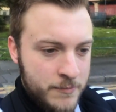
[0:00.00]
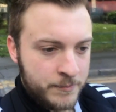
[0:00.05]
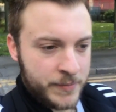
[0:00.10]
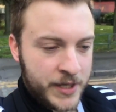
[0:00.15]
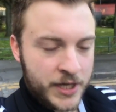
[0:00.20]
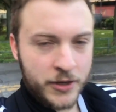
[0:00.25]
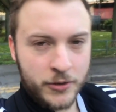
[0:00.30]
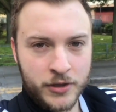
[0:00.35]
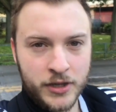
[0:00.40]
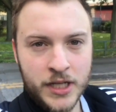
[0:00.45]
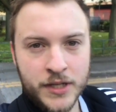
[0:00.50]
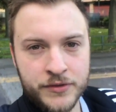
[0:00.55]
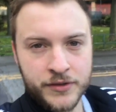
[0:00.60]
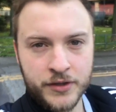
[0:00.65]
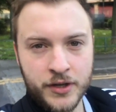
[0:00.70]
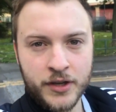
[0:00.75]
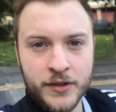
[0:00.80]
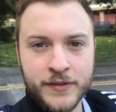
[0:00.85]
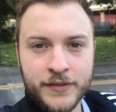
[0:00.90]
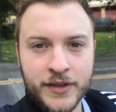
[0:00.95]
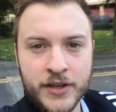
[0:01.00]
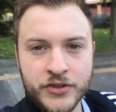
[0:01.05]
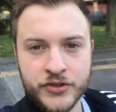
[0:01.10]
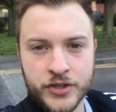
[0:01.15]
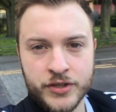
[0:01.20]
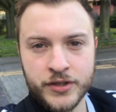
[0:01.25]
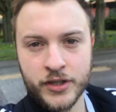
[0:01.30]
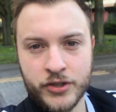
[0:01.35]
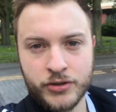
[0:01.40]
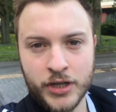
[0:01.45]
London
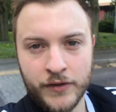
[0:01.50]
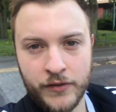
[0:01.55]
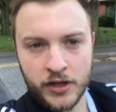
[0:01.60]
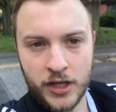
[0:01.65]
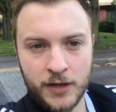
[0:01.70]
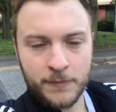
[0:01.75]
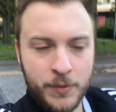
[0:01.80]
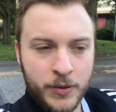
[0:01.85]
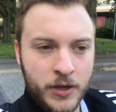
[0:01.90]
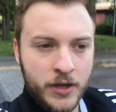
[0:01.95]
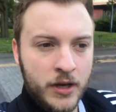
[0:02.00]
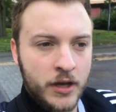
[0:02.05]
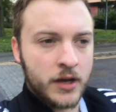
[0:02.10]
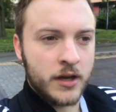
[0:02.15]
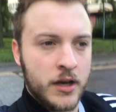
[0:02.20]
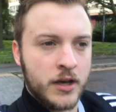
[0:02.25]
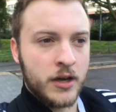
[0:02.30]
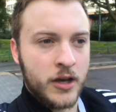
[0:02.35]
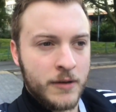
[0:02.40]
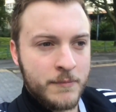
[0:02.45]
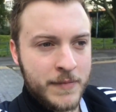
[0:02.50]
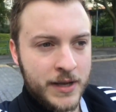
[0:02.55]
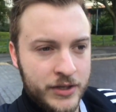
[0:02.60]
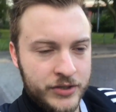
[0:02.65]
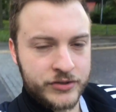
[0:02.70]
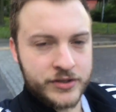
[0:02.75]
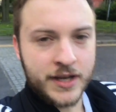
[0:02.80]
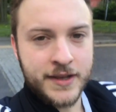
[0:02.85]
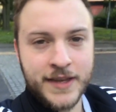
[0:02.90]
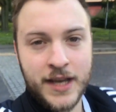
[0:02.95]
contingent that travel up on
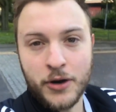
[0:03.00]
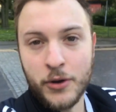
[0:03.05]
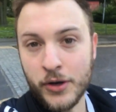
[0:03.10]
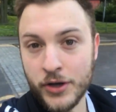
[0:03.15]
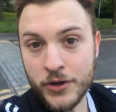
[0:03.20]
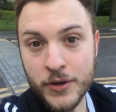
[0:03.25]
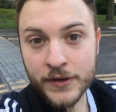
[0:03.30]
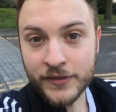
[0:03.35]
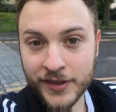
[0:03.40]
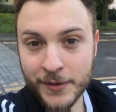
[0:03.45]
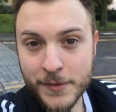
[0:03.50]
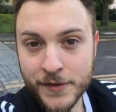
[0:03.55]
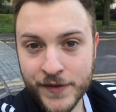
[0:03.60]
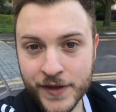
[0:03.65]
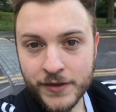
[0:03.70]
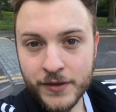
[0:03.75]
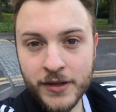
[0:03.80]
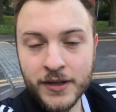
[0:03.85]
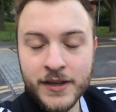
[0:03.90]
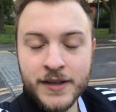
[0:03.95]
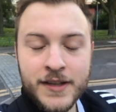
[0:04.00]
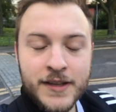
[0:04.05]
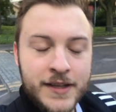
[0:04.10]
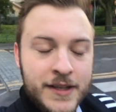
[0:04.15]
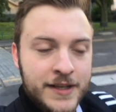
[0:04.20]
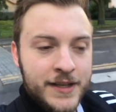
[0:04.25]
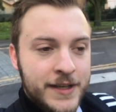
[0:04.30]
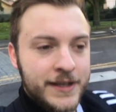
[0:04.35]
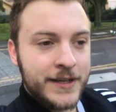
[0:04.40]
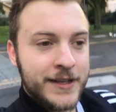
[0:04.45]
match day. That will annoy some of you.
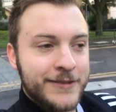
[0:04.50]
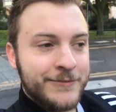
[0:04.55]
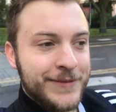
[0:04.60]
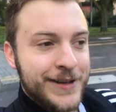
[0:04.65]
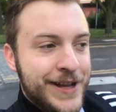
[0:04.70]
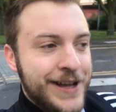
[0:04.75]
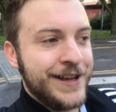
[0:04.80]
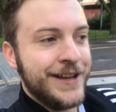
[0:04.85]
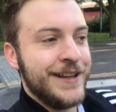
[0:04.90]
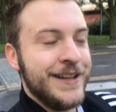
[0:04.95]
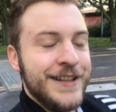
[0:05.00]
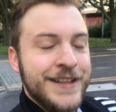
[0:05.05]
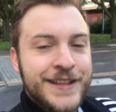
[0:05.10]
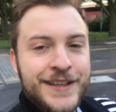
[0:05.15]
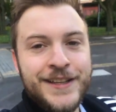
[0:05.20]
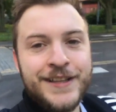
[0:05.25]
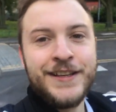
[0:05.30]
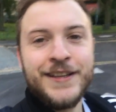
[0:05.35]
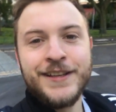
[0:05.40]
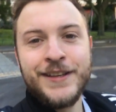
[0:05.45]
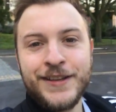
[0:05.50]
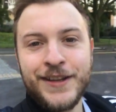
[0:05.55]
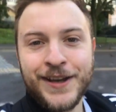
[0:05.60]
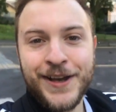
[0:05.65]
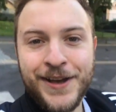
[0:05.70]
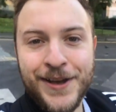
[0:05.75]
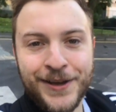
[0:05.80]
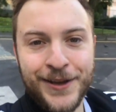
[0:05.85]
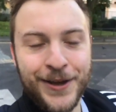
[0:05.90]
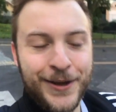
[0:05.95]

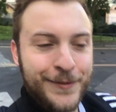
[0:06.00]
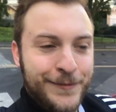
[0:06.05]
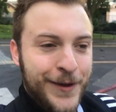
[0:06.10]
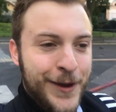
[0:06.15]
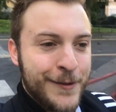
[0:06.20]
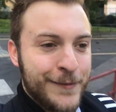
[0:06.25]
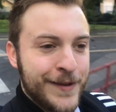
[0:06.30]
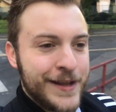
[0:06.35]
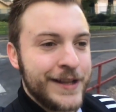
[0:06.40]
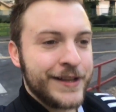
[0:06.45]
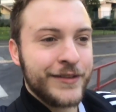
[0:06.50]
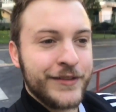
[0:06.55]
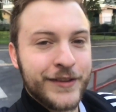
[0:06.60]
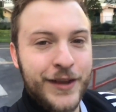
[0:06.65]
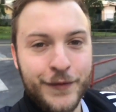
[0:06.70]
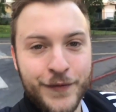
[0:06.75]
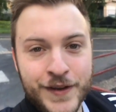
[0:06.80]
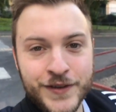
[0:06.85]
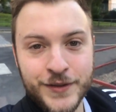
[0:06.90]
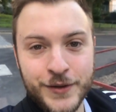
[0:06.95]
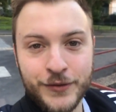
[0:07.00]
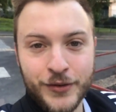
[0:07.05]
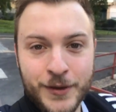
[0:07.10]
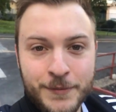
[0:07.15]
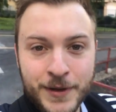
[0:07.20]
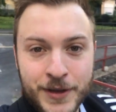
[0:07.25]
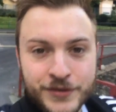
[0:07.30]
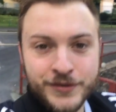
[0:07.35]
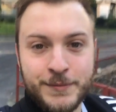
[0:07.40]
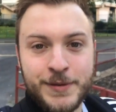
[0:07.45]
Hopefully that doesn't offend you too
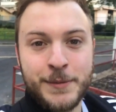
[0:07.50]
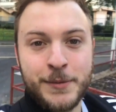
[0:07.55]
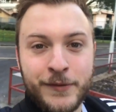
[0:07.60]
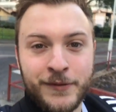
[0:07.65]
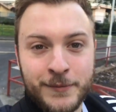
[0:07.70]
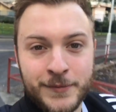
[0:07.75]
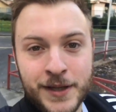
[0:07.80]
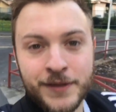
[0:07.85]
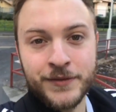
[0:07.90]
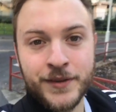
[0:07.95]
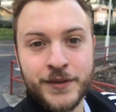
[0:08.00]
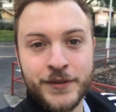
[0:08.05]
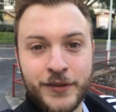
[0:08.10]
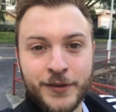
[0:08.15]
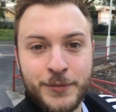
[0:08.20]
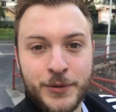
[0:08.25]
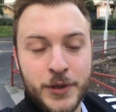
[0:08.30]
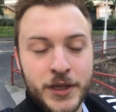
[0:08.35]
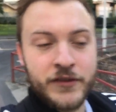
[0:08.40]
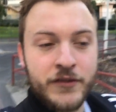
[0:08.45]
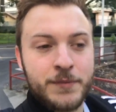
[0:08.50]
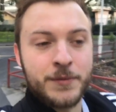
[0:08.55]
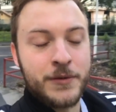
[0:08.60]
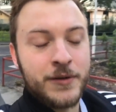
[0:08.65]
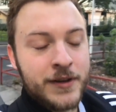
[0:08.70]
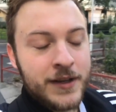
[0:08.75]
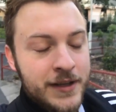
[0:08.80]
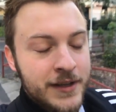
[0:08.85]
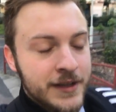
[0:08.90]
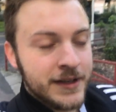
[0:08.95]
much for people from London support Liverpool.